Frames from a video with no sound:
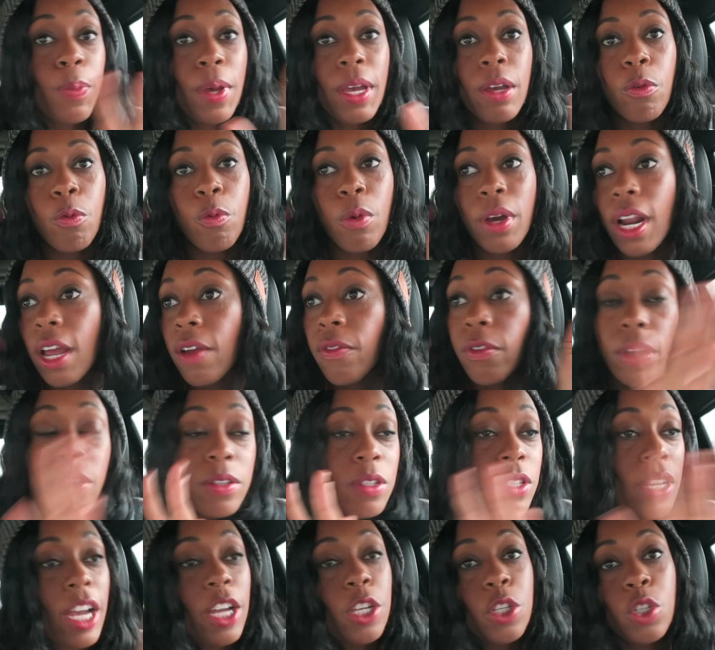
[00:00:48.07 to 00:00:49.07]
whatever
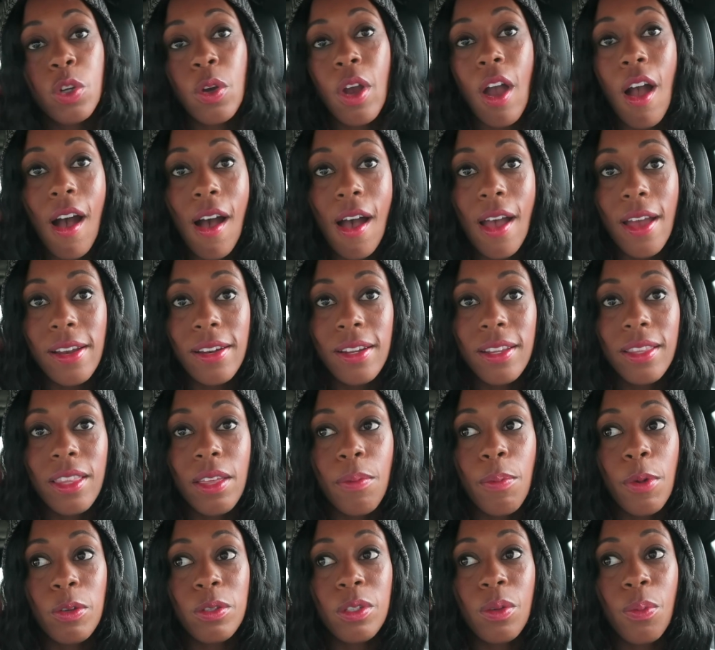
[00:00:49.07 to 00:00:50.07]
side you're on, the
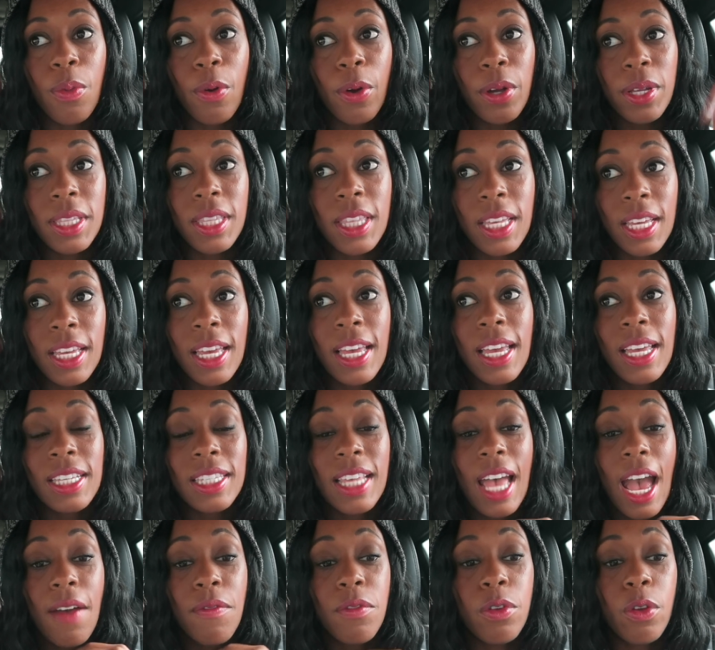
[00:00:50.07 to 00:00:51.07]
most important thing is
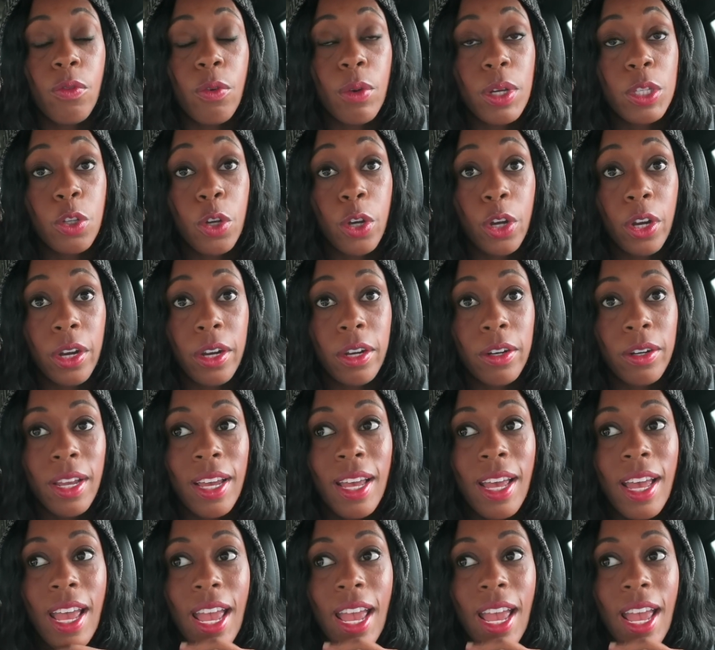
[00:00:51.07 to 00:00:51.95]
having your voice heard